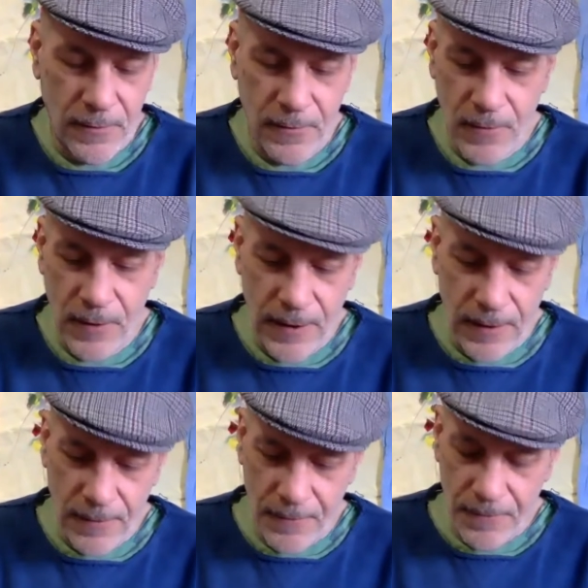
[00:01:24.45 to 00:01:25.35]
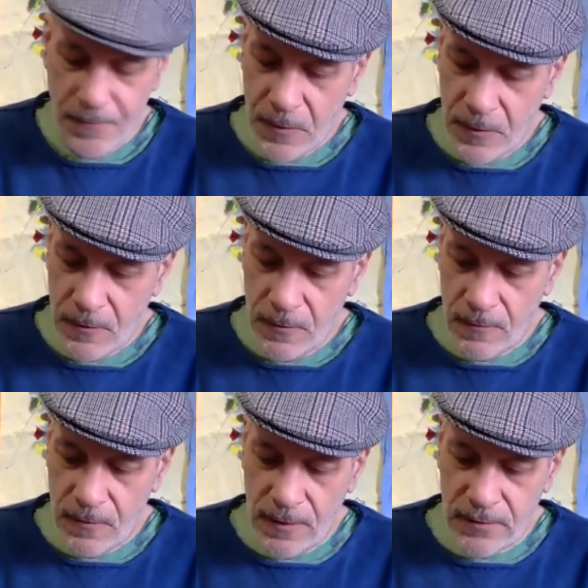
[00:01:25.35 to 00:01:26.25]
three.
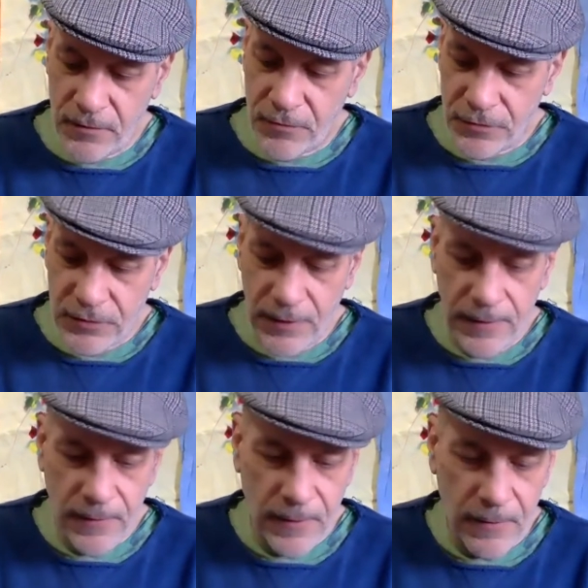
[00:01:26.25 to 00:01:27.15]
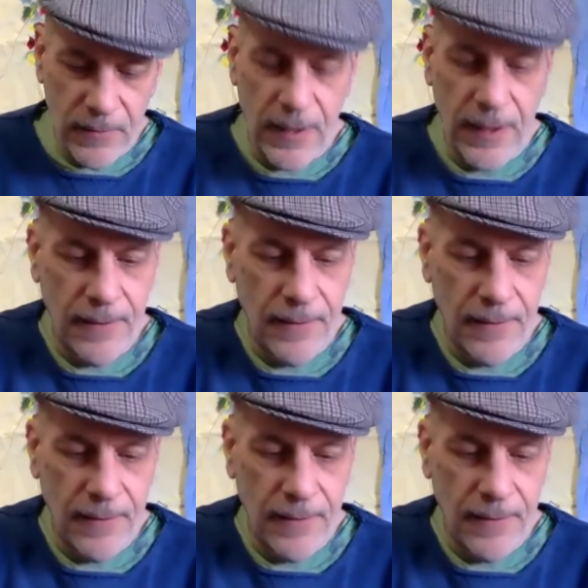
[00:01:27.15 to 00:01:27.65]
That's interesting. Okay.